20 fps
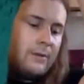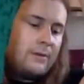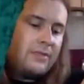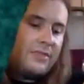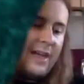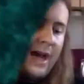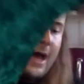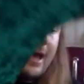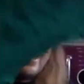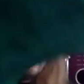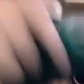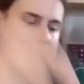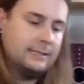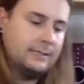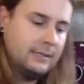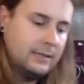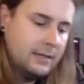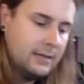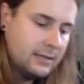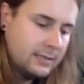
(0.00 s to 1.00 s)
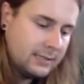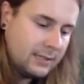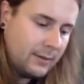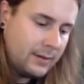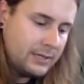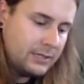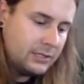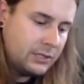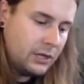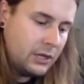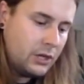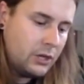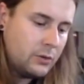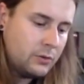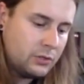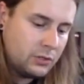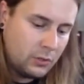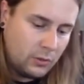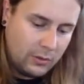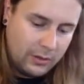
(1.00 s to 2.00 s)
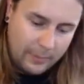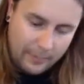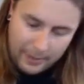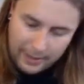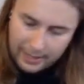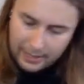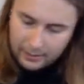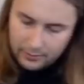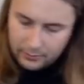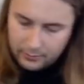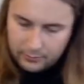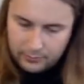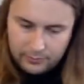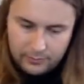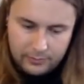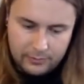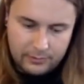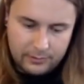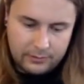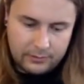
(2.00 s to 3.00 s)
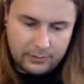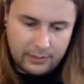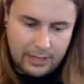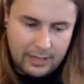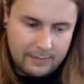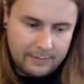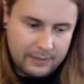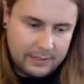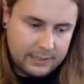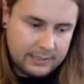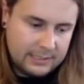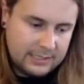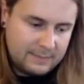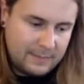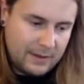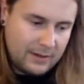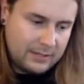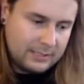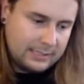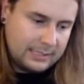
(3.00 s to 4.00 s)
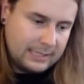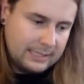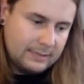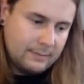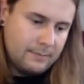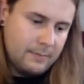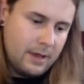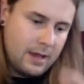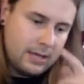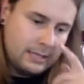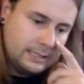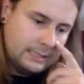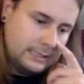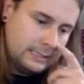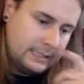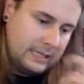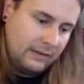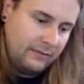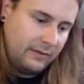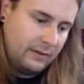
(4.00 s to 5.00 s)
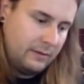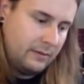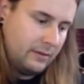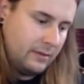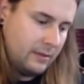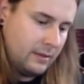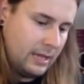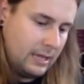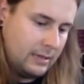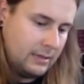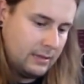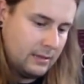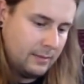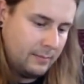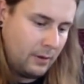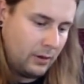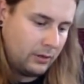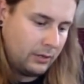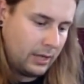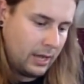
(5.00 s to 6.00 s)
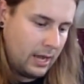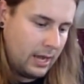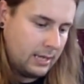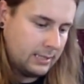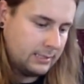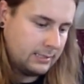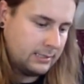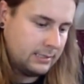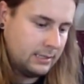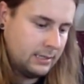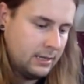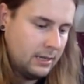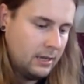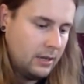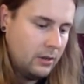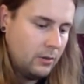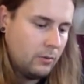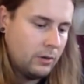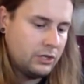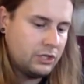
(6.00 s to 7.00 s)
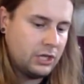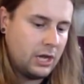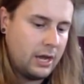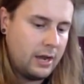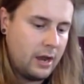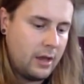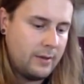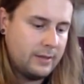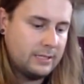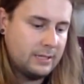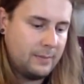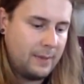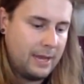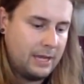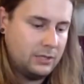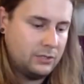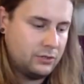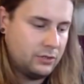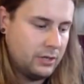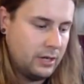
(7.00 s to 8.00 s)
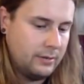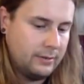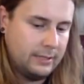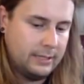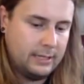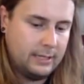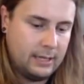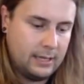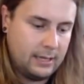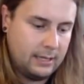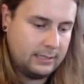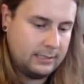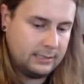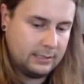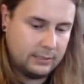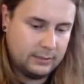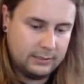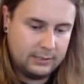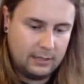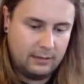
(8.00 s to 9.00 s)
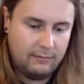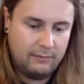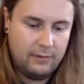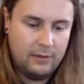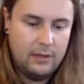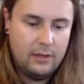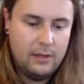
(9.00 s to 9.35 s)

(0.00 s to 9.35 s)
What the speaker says: with that is, so I do talk about conspiracies and murders and stuff in the podcast, which I know is a Patreon-only exclusive.